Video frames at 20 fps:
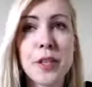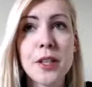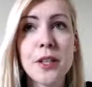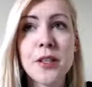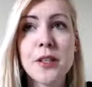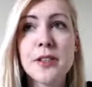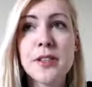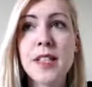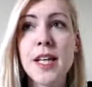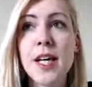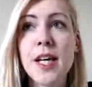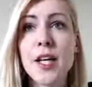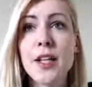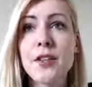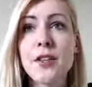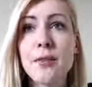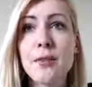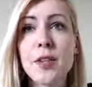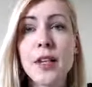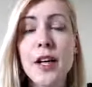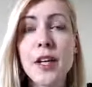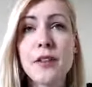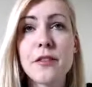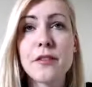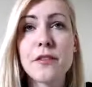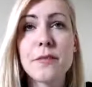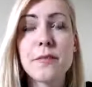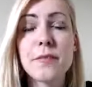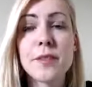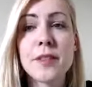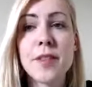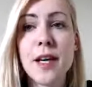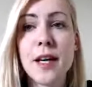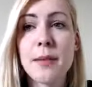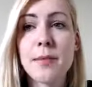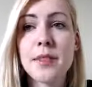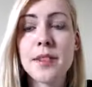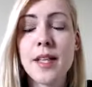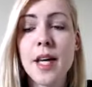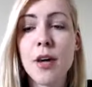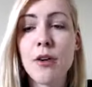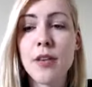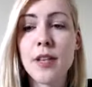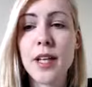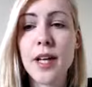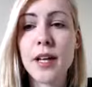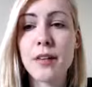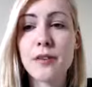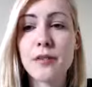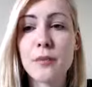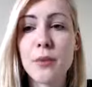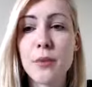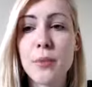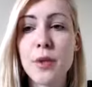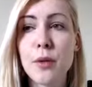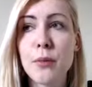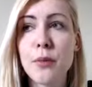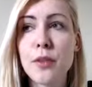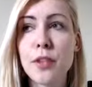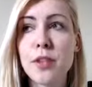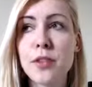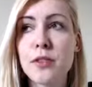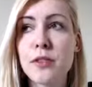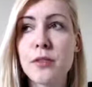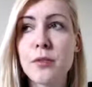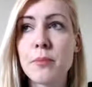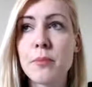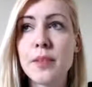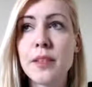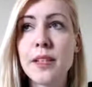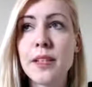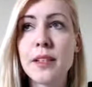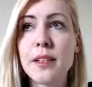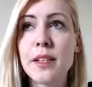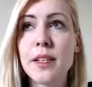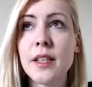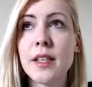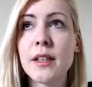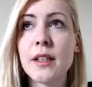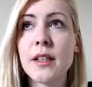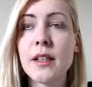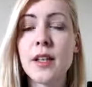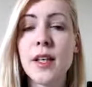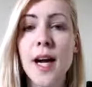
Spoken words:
because there were a lot of times in our lives where we were just completely